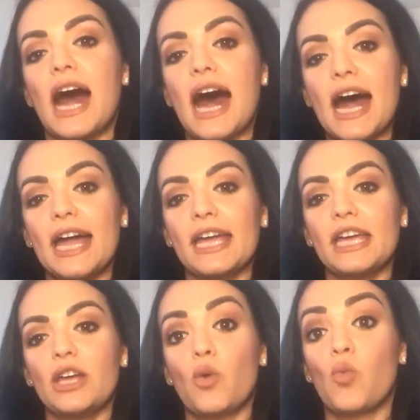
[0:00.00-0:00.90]

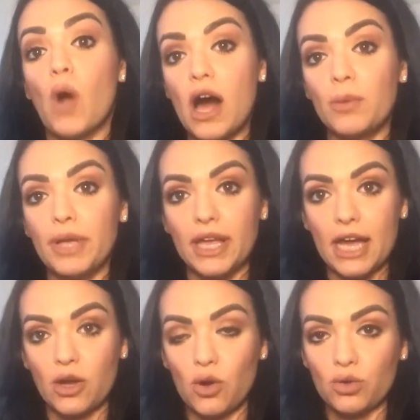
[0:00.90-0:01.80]
While being
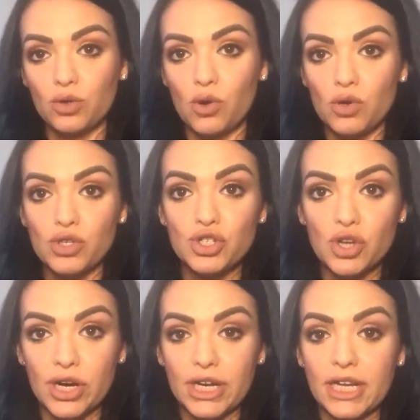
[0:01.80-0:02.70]
at Gold Coast,
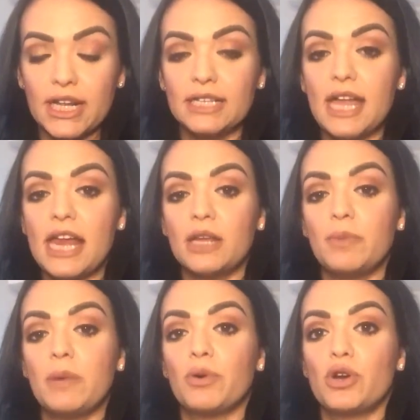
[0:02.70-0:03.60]
started letting
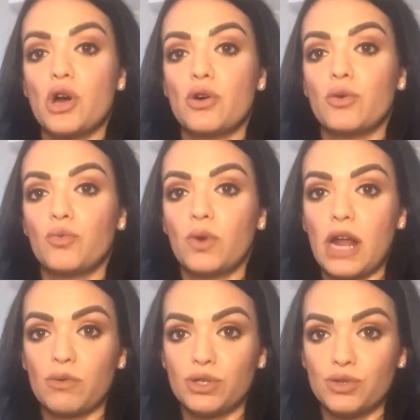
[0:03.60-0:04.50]
people know what
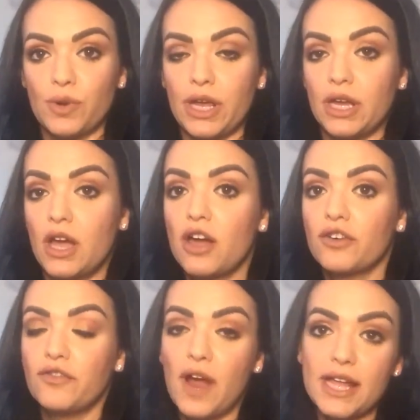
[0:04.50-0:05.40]
I was doing.
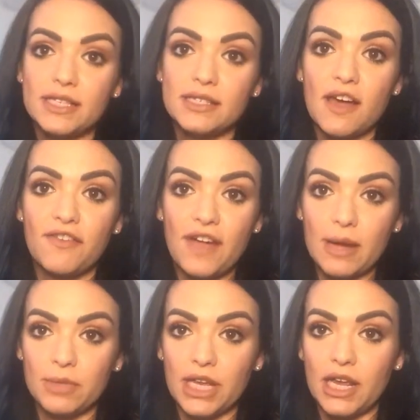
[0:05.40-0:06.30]
Friends,
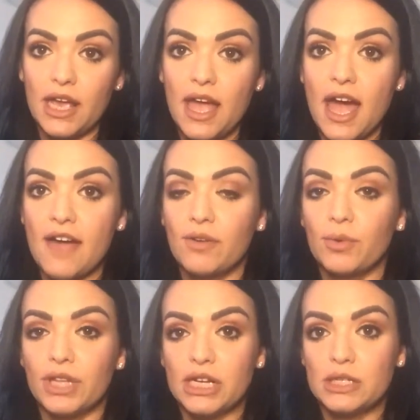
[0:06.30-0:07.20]
family,
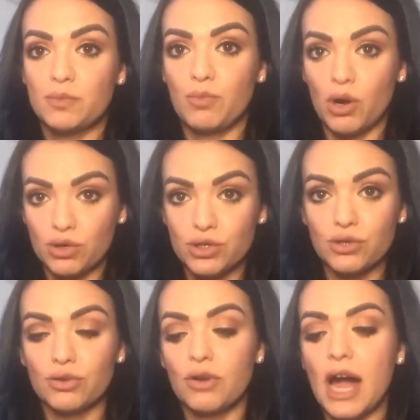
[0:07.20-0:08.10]
everyone that I spoke
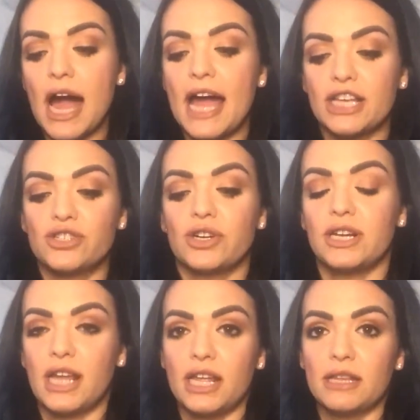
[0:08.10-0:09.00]
to, I
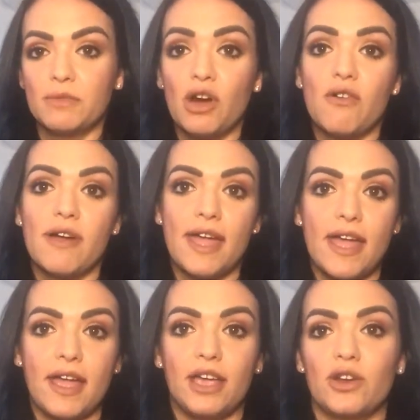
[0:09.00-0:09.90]
started letting them know,
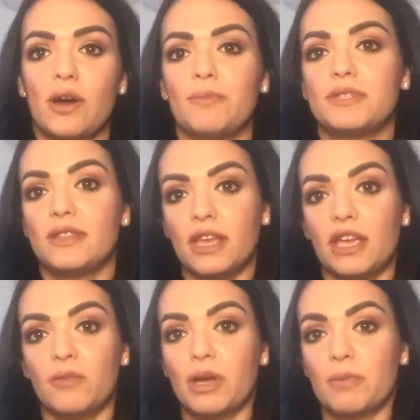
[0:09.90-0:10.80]
hey, you know, I'm
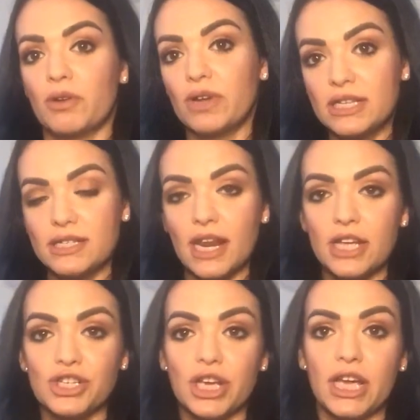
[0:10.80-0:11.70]
thinking of becoming a real estate
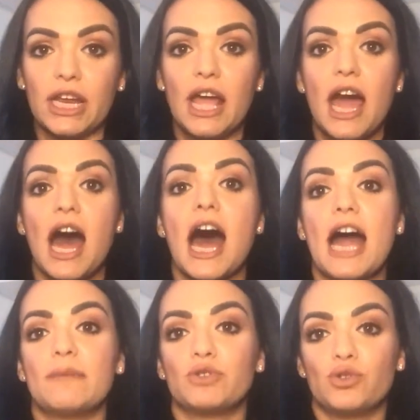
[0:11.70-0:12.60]
agent.
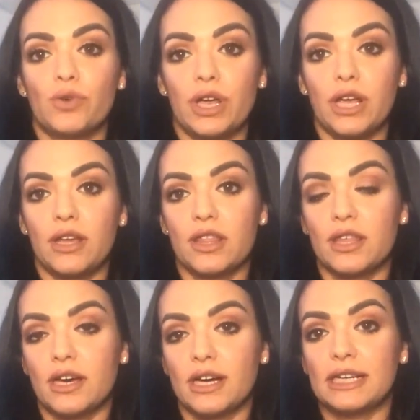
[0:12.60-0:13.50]
I'm doing
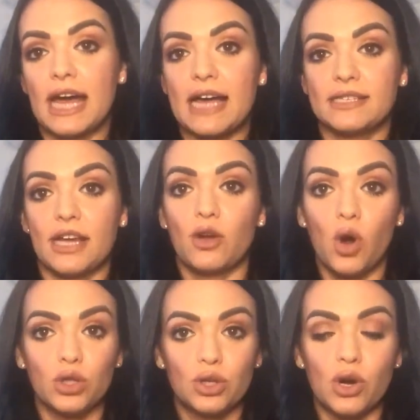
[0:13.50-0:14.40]
the class at
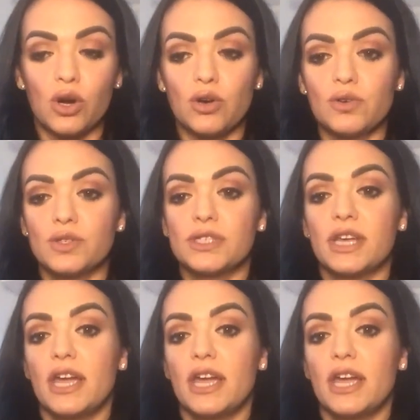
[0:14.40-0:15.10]
Gold Coast.